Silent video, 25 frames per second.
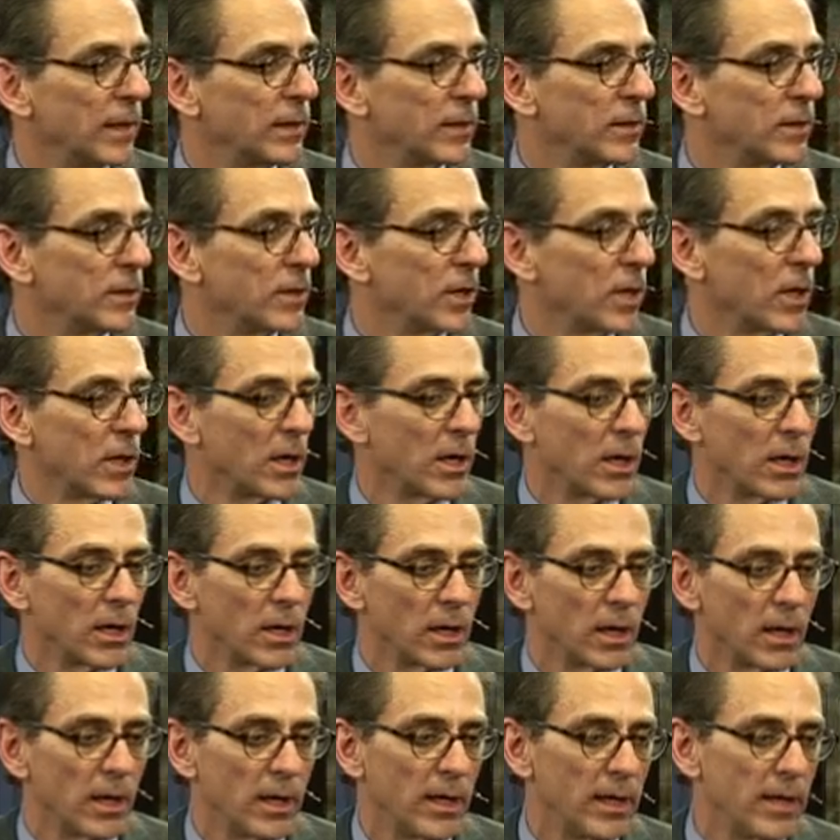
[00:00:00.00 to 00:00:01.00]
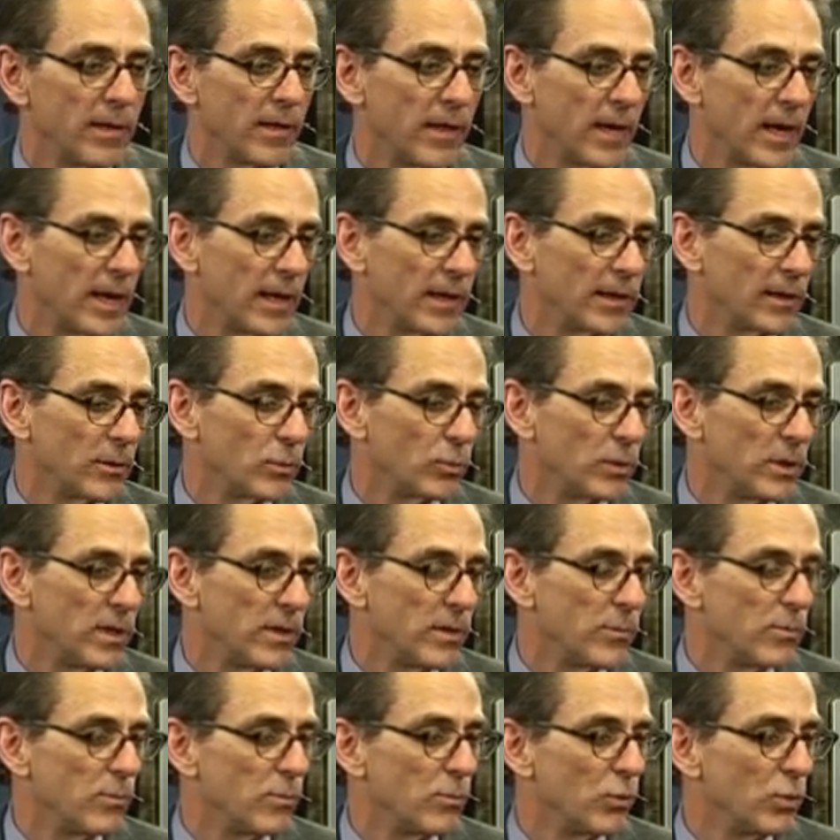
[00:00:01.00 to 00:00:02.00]
And then
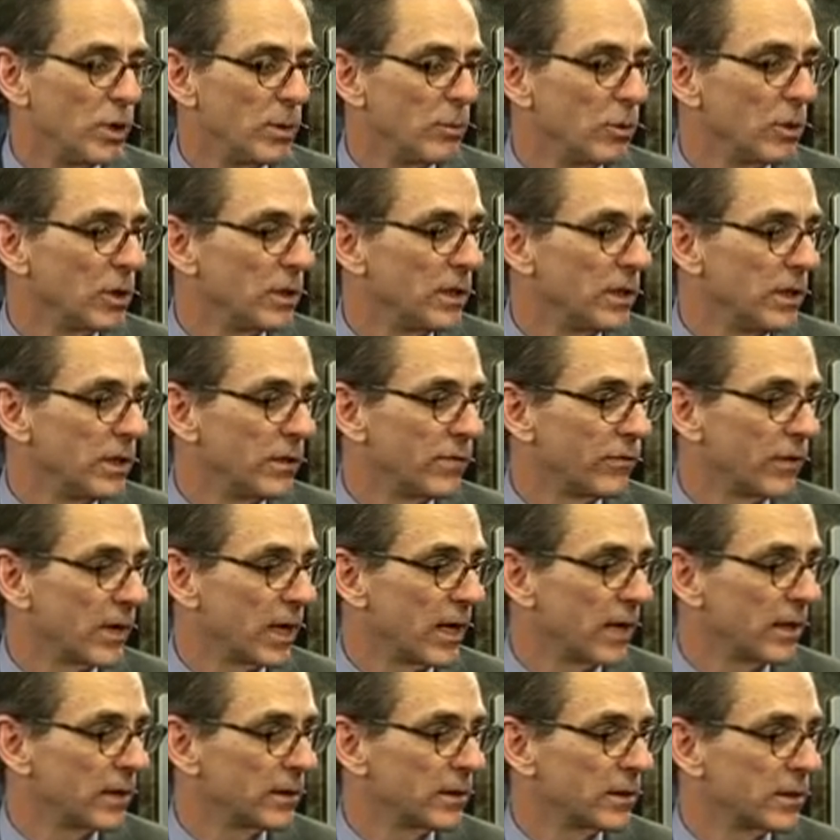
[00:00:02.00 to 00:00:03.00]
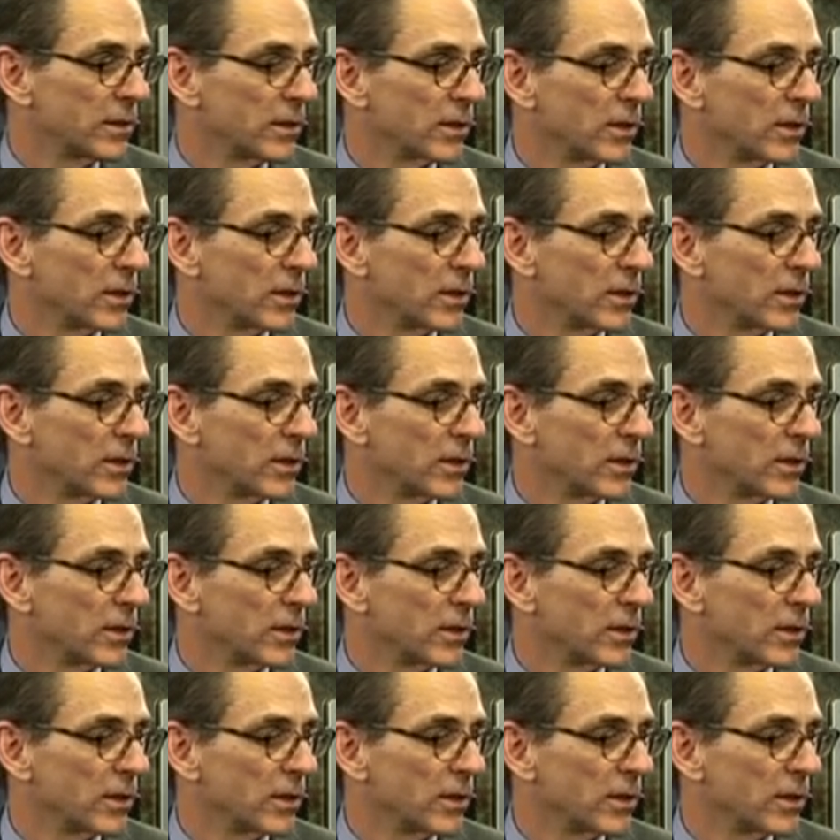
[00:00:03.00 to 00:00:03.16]
we believe that